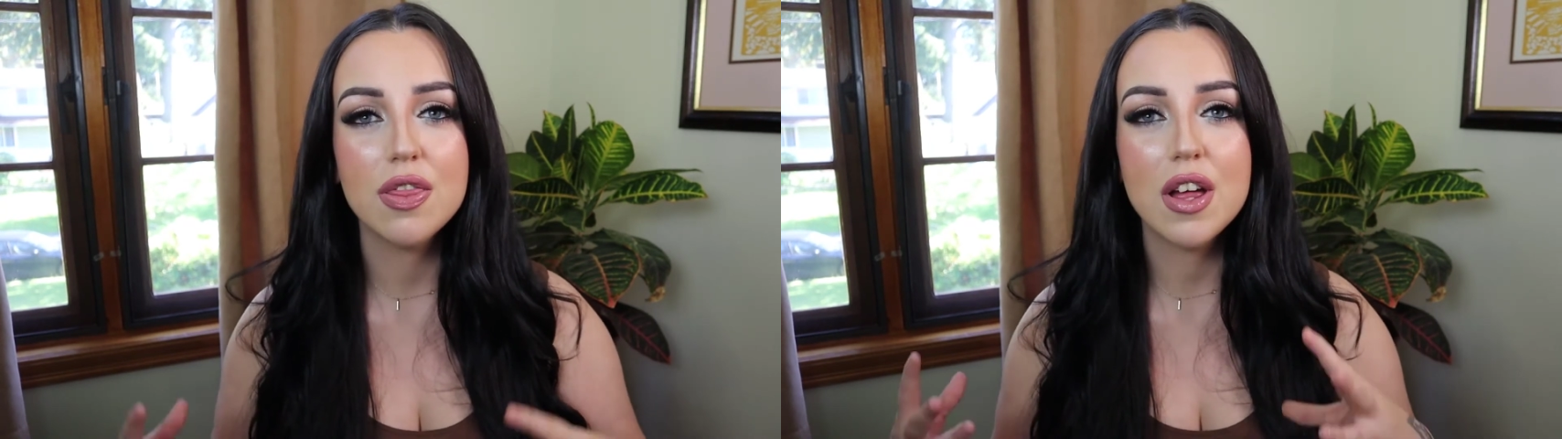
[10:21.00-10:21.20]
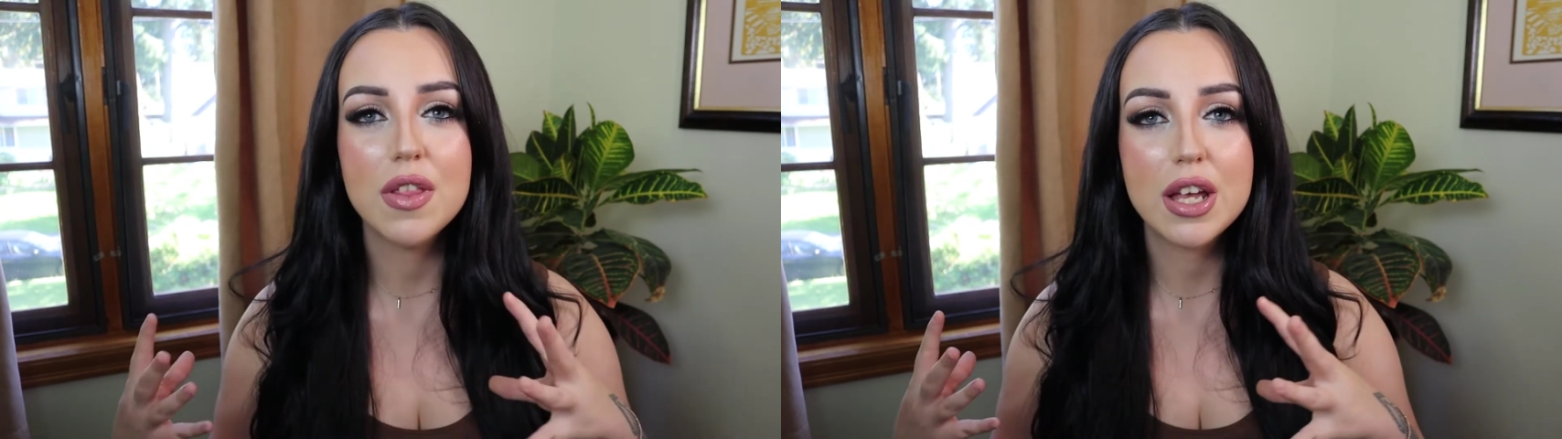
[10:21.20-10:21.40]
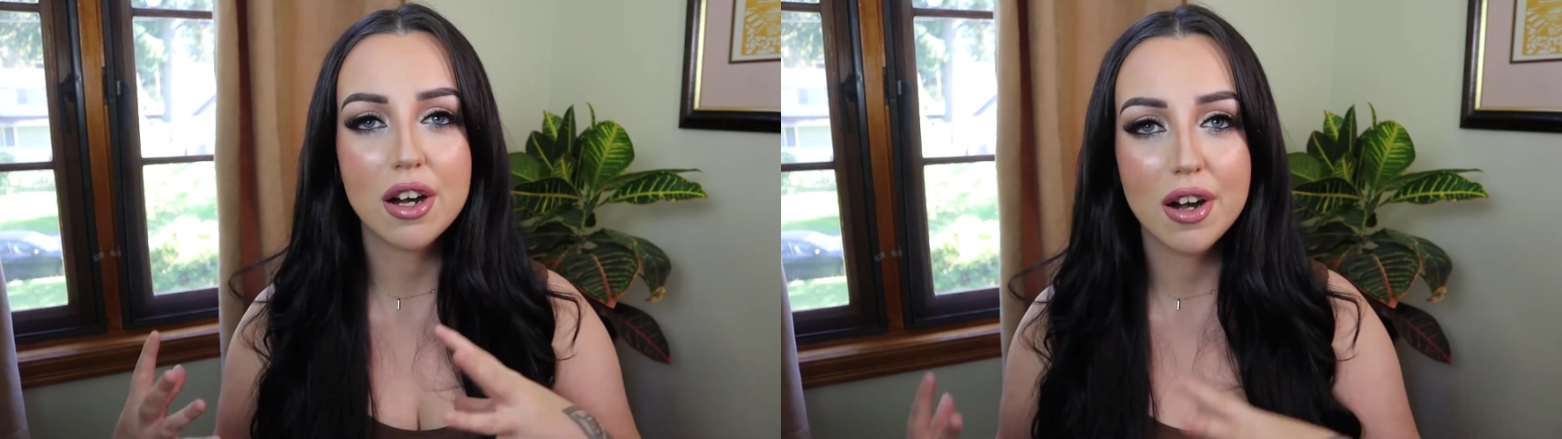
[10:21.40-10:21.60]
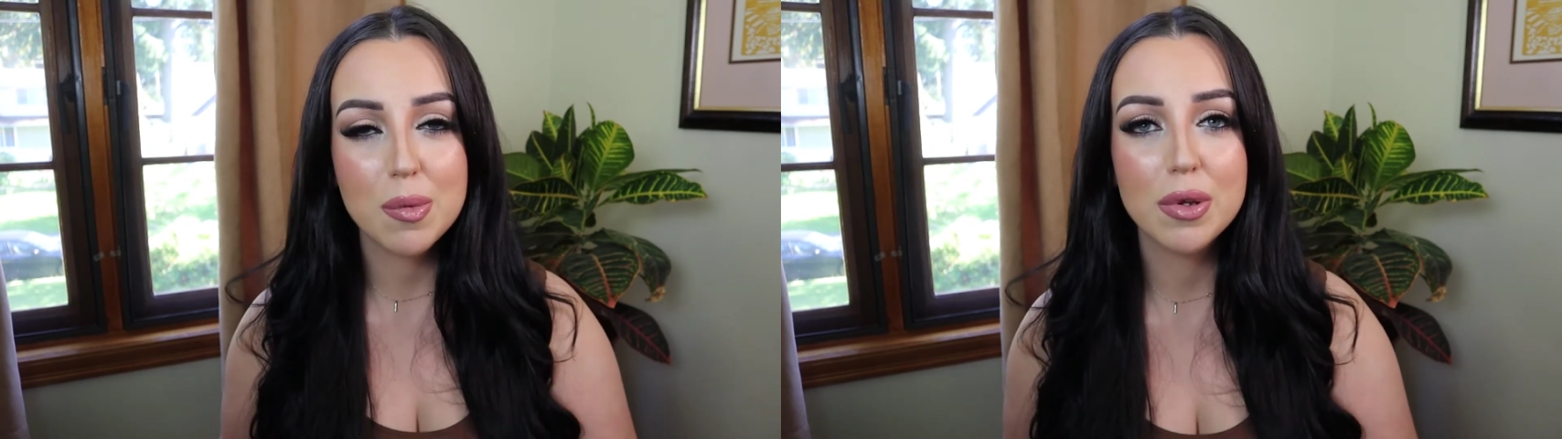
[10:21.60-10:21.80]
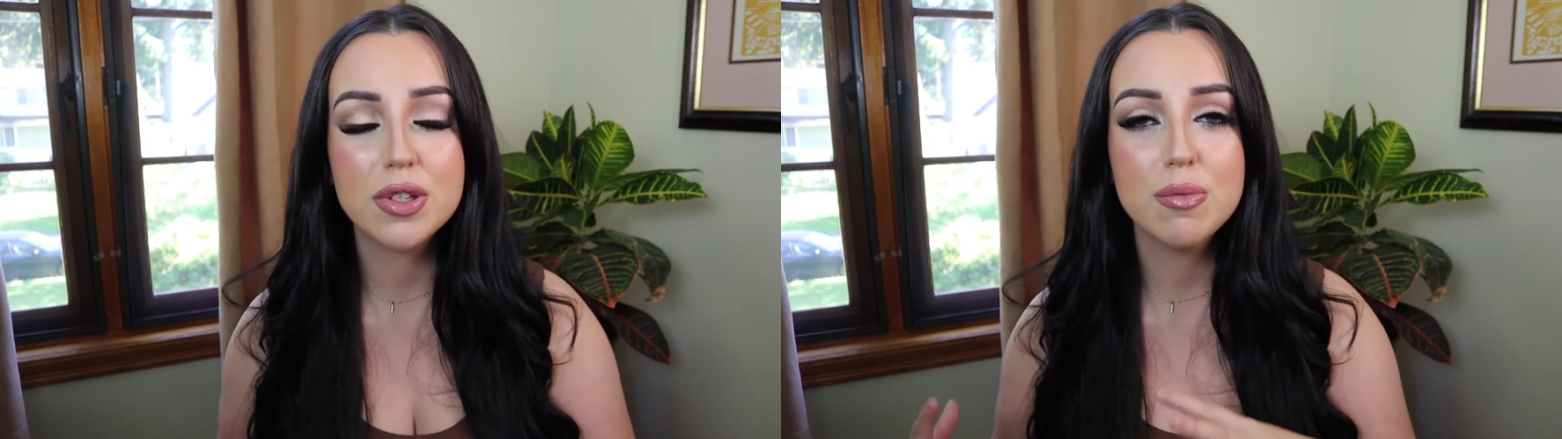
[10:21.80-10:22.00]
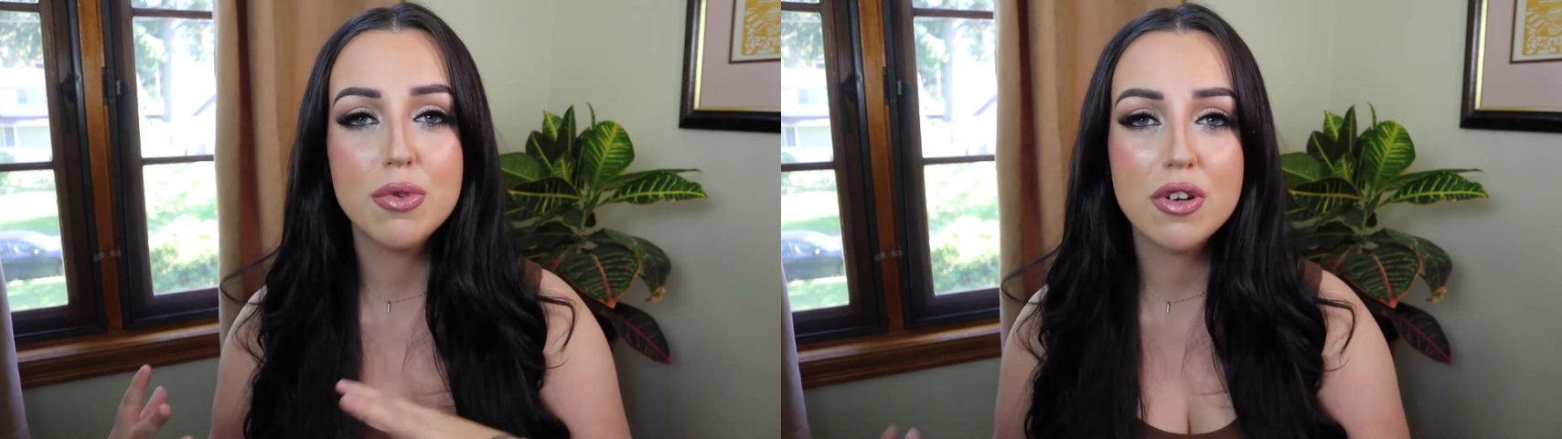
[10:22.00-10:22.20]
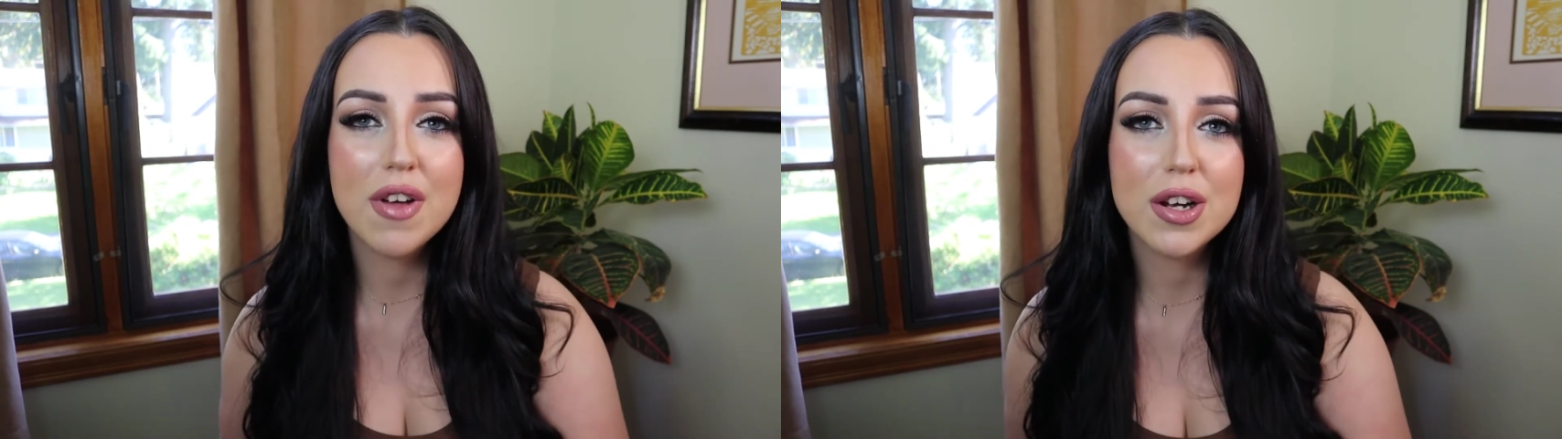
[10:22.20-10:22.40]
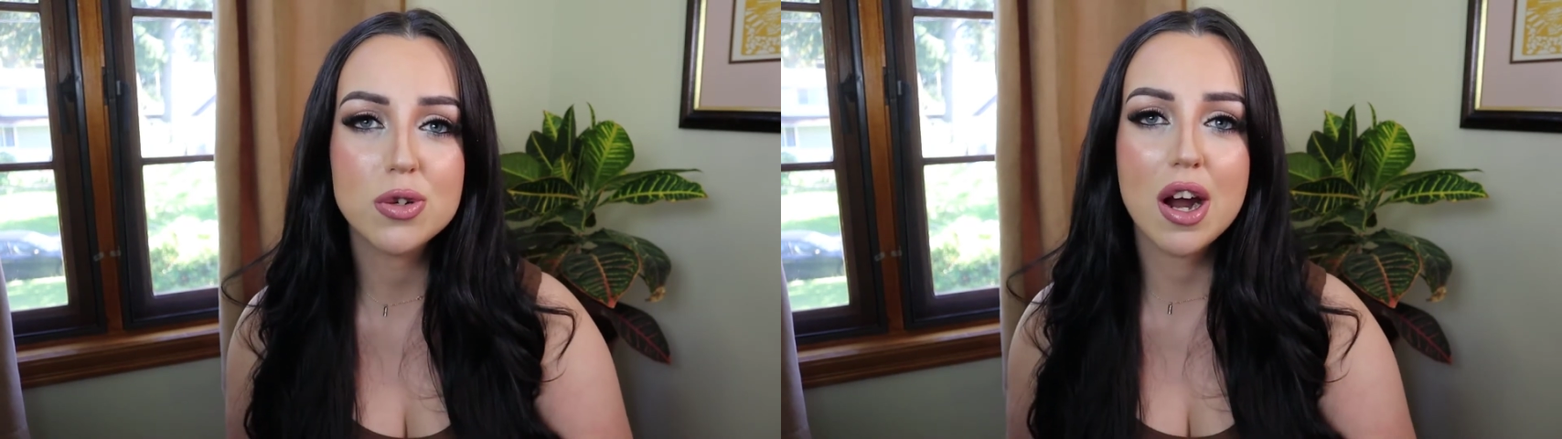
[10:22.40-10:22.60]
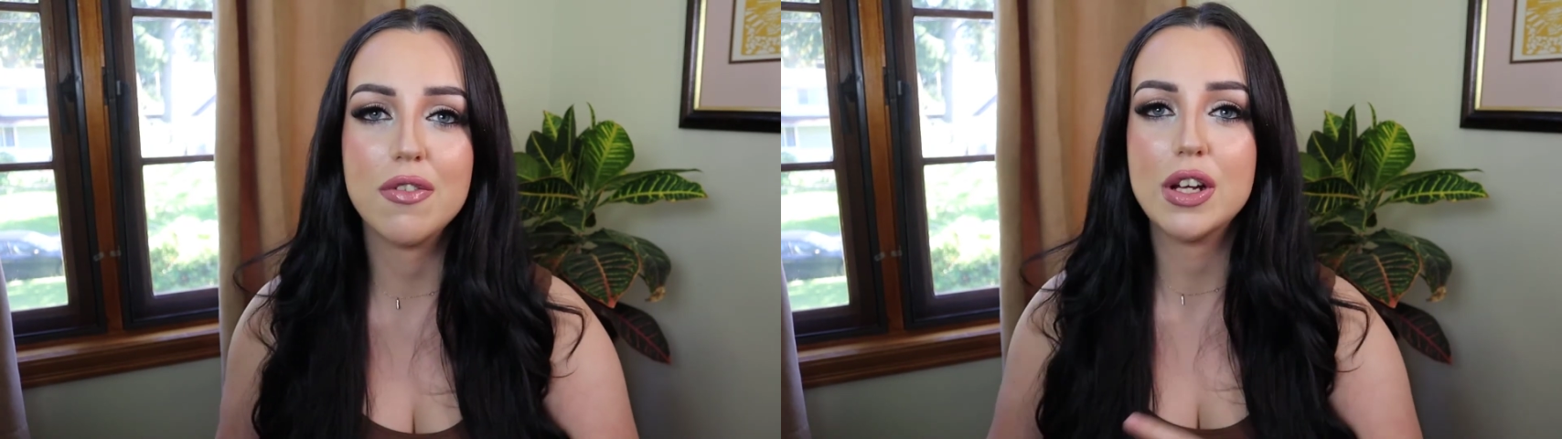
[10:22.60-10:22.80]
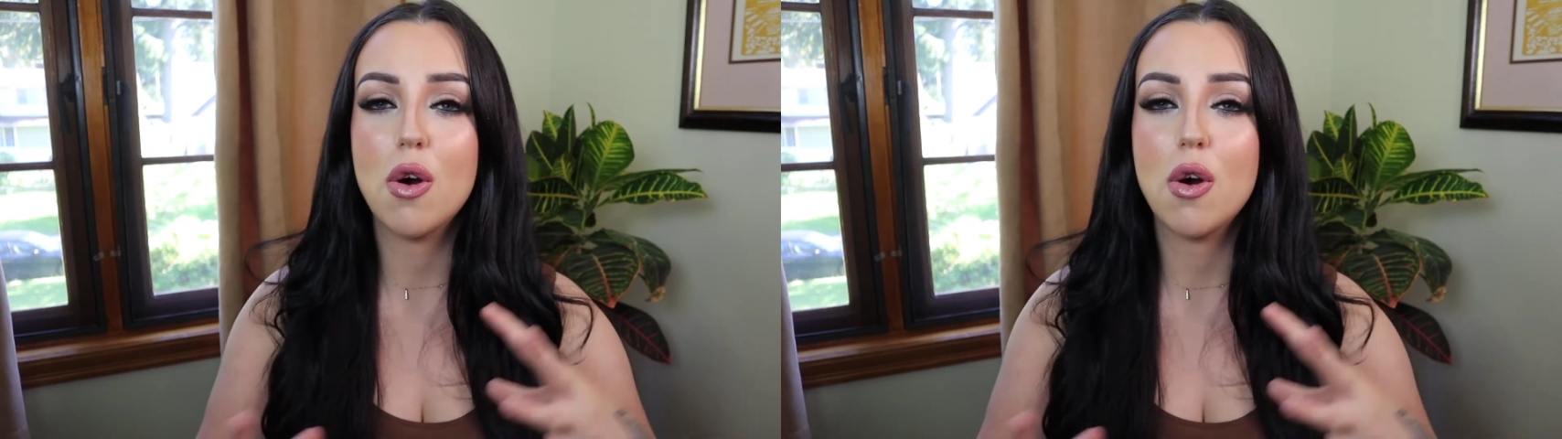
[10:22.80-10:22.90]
then they are able to move that traffic